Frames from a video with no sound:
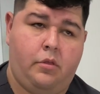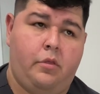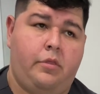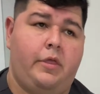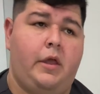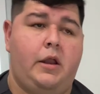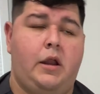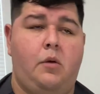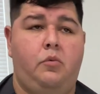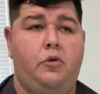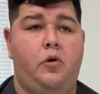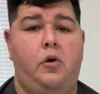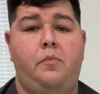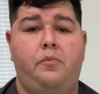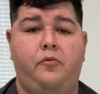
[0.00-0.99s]
Then I would go
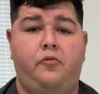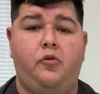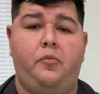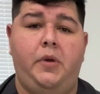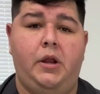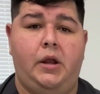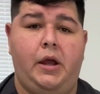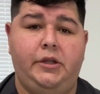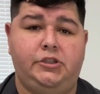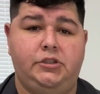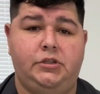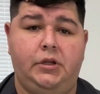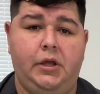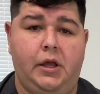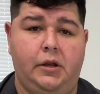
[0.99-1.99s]
ahead and perform hand
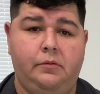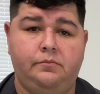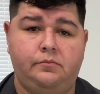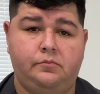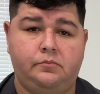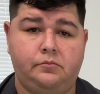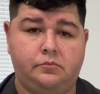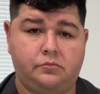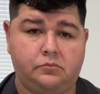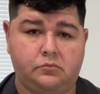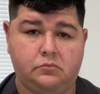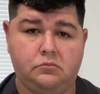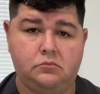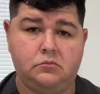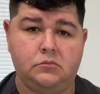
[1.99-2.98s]
hygiene again.
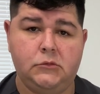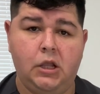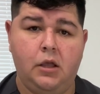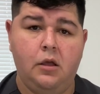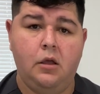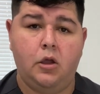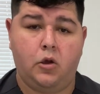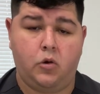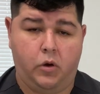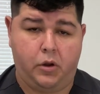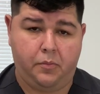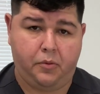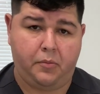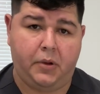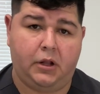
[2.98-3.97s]
Go ahead and
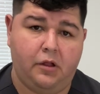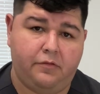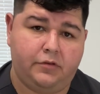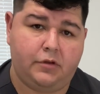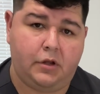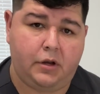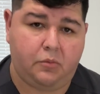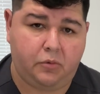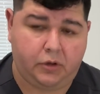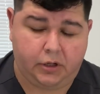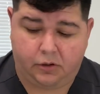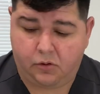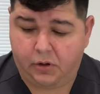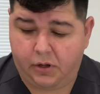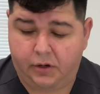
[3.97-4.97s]
put my gloves on, and we're going to
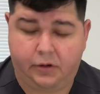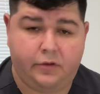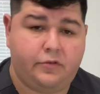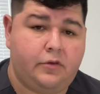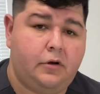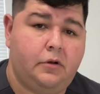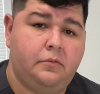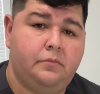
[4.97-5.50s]
go ahead and get started.